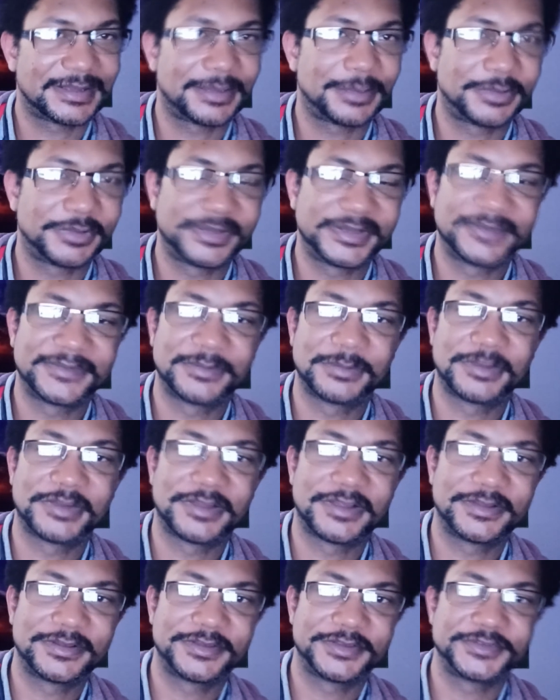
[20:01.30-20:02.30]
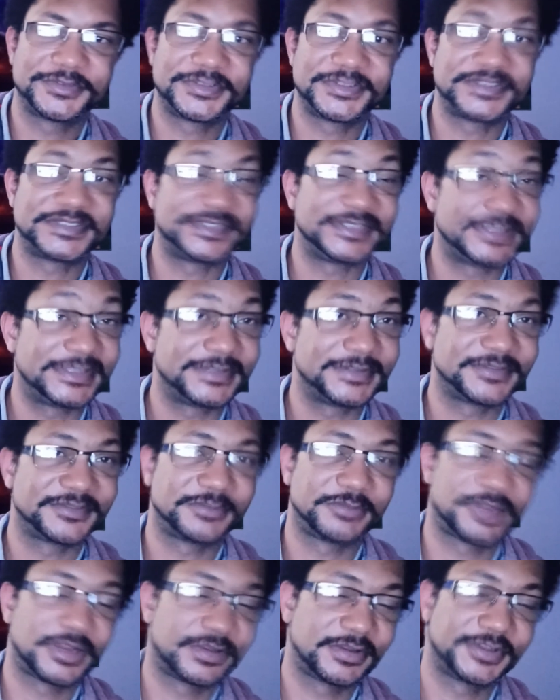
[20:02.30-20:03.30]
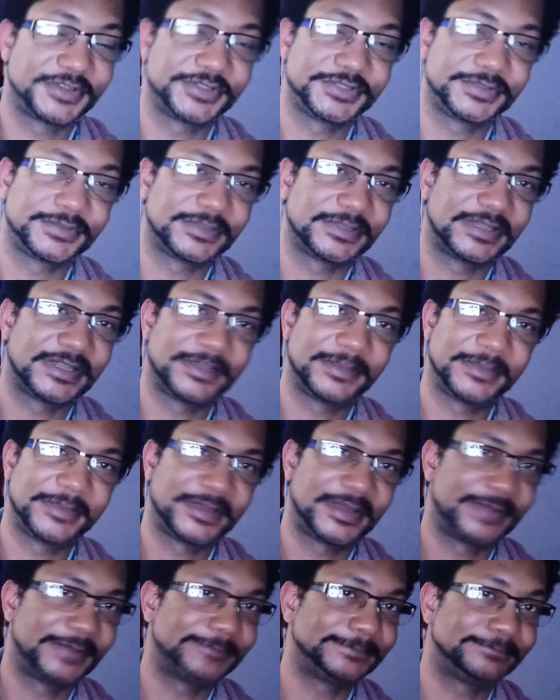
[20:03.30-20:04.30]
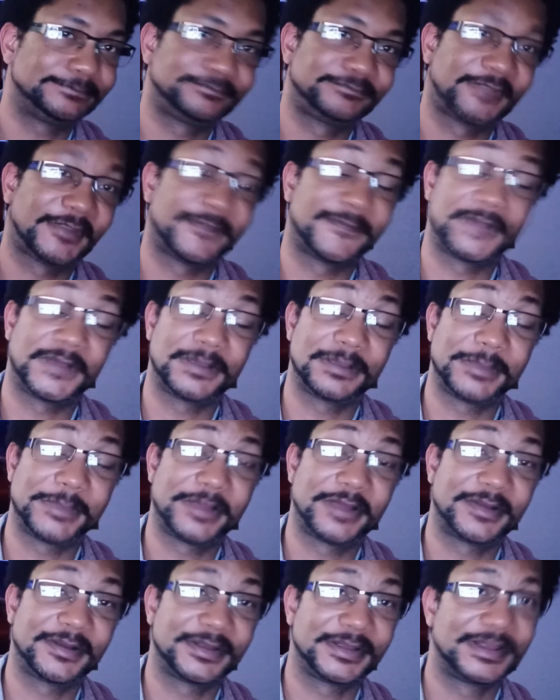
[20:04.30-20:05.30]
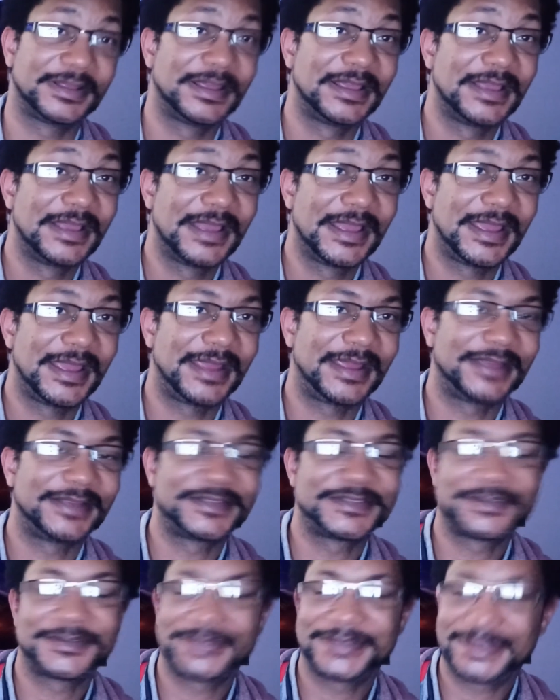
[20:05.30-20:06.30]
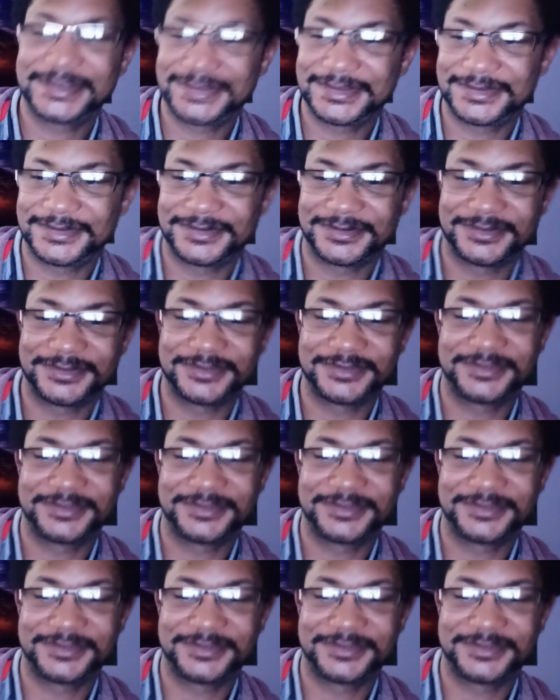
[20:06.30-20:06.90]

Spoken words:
of different brown countries, leaders of brown countries, who are like, man, fuck America. And so, you know,